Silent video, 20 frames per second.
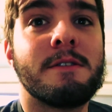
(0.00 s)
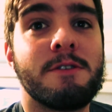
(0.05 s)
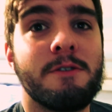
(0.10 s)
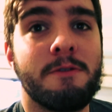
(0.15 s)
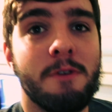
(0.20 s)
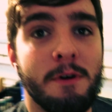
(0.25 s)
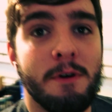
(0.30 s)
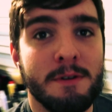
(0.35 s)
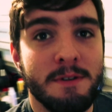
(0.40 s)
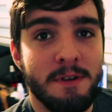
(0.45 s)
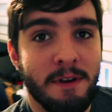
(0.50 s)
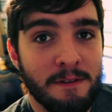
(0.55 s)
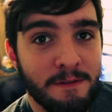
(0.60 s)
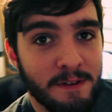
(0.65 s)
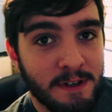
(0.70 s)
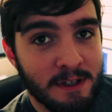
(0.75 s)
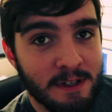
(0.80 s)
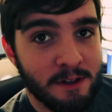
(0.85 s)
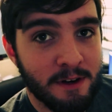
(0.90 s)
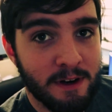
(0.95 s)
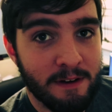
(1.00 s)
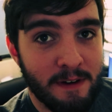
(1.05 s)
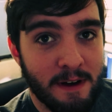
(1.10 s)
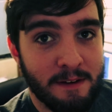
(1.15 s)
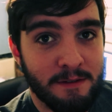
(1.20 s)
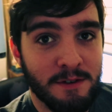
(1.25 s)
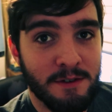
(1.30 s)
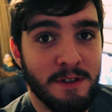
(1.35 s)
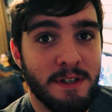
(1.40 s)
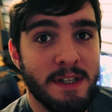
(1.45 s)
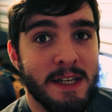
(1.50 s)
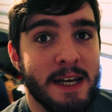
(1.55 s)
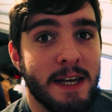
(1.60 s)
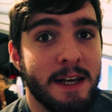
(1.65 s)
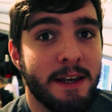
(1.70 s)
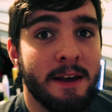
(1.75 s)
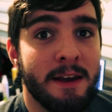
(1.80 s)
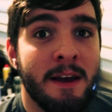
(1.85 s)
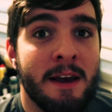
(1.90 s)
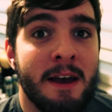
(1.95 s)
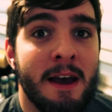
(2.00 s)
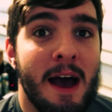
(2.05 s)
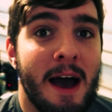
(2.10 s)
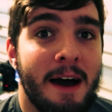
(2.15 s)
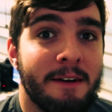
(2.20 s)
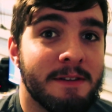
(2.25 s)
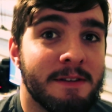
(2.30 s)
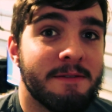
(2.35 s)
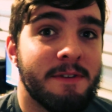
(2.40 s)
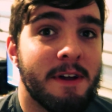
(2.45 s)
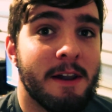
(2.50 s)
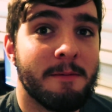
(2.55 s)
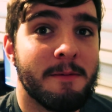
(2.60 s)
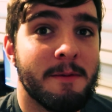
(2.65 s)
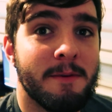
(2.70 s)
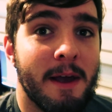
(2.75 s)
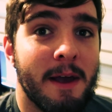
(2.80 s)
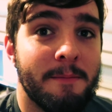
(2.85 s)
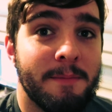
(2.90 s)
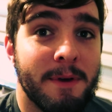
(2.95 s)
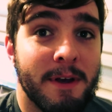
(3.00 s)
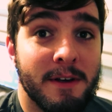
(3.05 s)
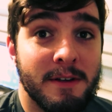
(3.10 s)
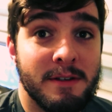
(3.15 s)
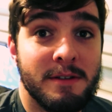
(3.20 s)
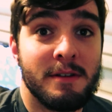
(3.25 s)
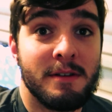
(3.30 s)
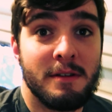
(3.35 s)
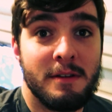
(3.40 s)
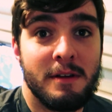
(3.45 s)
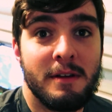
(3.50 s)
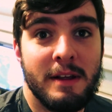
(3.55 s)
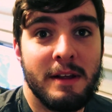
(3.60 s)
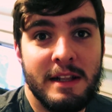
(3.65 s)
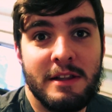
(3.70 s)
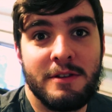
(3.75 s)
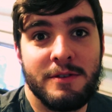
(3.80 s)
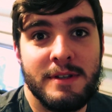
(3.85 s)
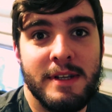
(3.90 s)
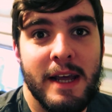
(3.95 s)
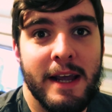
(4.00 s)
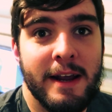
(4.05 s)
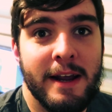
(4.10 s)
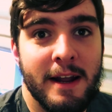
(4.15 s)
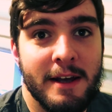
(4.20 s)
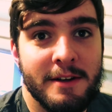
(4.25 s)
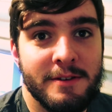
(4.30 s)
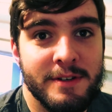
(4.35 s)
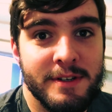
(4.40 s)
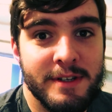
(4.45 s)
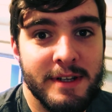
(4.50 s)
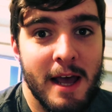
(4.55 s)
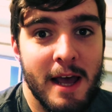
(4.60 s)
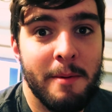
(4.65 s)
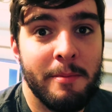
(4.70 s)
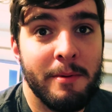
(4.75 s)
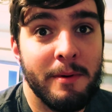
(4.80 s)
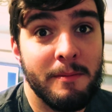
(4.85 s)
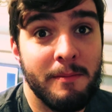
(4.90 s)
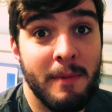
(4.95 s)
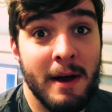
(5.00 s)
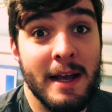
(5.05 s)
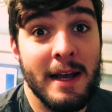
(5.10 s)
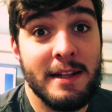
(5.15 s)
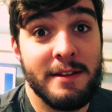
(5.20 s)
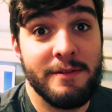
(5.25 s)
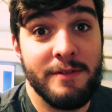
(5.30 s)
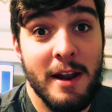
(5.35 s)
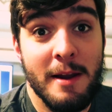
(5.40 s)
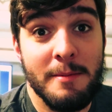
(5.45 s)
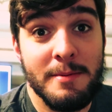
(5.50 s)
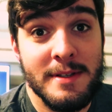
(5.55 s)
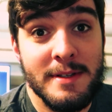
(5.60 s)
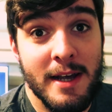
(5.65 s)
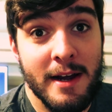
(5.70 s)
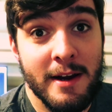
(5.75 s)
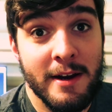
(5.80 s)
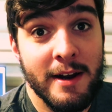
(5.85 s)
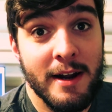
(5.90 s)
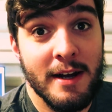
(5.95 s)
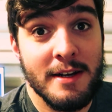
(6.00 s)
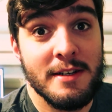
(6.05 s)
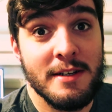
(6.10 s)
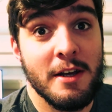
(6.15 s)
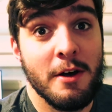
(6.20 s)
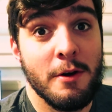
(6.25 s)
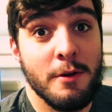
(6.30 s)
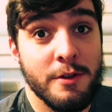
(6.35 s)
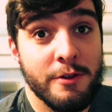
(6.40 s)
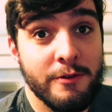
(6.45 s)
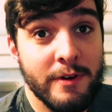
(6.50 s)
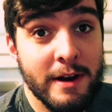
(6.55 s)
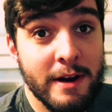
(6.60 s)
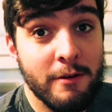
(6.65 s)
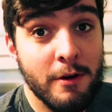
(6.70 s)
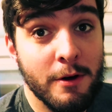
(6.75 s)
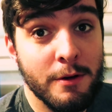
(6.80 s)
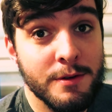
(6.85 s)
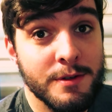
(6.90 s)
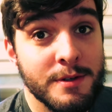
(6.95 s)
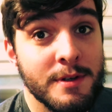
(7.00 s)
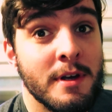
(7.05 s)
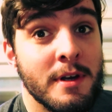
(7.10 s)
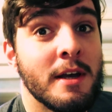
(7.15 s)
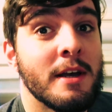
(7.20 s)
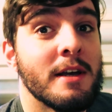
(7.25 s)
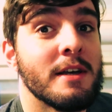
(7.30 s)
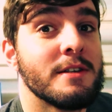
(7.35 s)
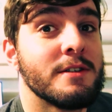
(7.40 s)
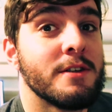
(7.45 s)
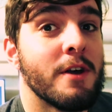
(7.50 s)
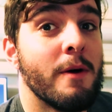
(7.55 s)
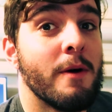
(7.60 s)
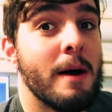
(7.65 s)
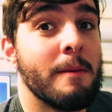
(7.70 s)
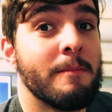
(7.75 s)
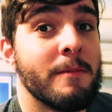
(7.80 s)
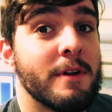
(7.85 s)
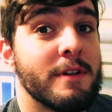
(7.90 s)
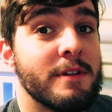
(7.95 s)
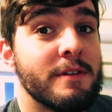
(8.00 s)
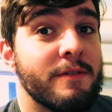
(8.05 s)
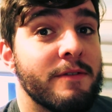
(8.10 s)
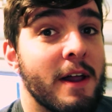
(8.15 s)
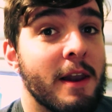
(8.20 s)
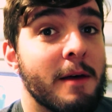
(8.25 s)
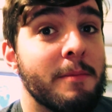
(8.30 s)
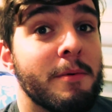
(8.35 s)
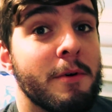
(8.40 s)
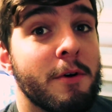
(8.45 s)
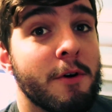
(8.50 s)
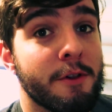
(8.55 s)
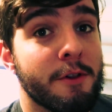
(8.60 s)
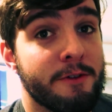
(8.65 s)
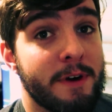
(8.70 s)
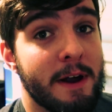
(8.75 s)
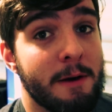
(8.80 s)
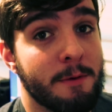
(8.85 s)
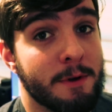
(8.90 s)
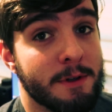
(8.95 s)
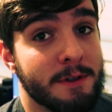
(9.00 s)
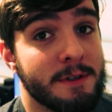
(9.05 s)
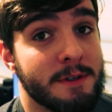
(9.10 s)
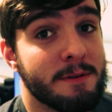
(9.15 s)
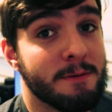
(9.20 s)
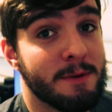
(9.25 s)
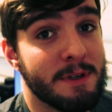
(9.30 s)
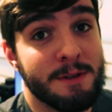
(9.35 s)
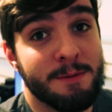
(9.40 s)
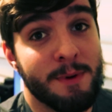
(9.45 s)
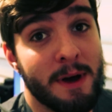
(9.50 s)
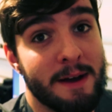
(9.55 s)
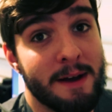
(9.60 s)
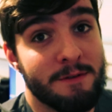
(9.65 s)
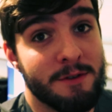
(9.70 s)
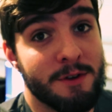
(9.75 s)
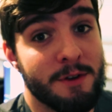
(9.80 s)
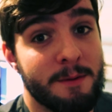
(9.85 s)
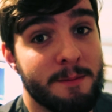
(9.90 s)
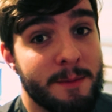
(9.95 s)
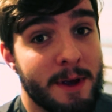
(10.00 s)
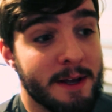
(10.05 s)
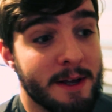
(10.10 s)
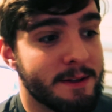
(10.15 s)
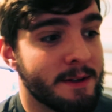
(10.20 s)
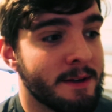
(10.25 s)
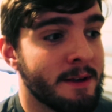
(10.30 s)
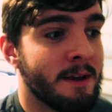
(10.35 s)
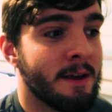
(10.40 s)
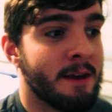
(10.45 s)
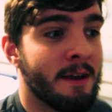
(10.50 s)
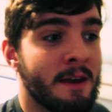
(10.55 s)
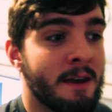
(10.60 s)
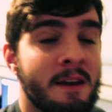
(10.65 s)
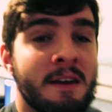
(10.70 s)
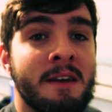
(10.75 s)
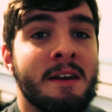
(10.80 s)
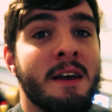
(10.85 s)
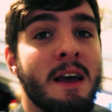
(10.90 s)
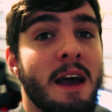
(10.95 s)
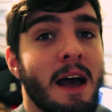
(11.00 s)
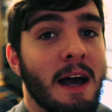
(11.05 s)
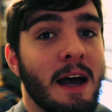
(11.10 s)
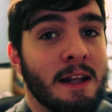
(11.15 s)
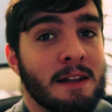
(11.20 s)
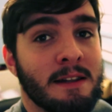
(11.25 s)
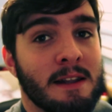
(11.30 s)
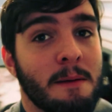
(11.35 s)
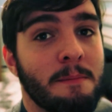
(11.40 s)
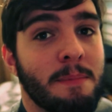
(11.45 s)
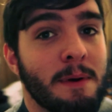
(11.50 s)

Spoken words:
Two rolls of Vision 3 500T. Haven't developed them yet because it does take an extra step. My development tank can actually hold three rolls, so I'm going to develop all three at once, which is why I haven't done them yet. and a